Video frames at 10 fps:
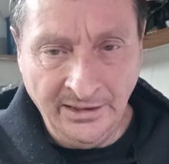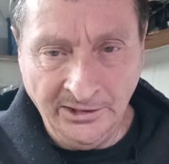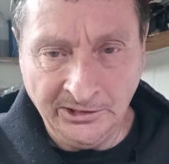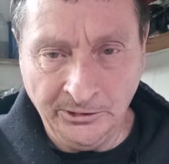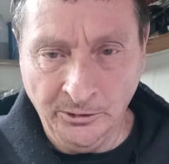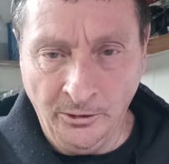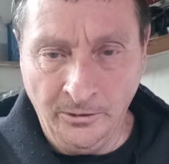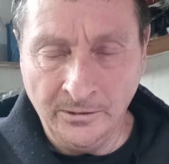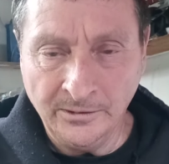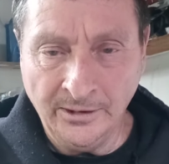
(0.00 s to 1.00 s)
is
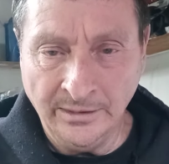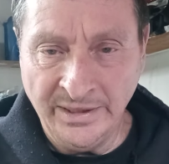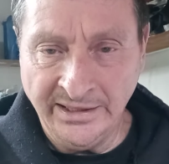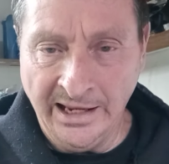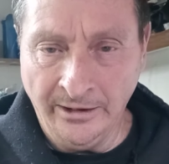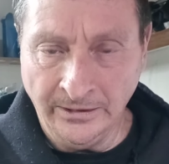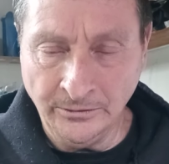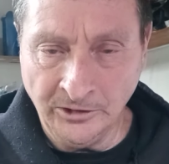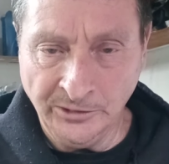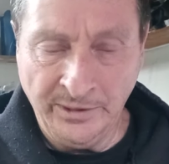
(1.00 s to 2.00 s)
still going to be down on
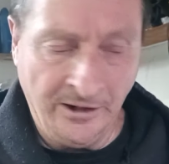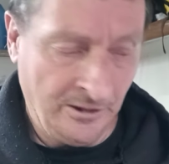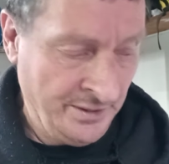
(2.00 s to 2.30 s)
horsepower